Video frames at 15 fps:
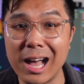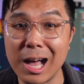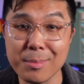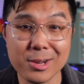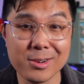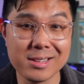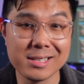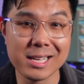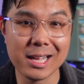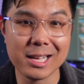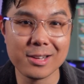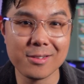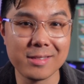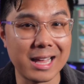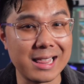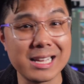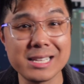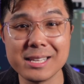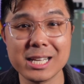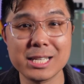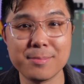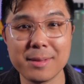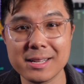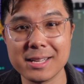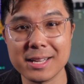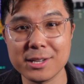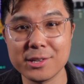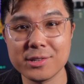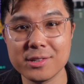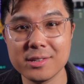I'm here to tell you that this
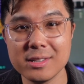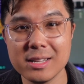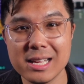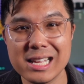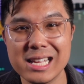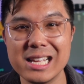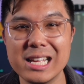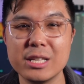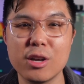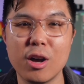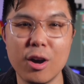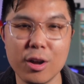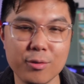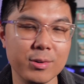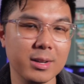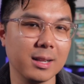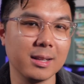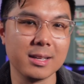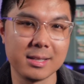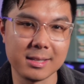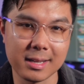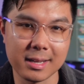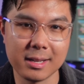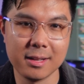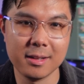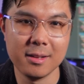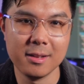expectation is unrealistic.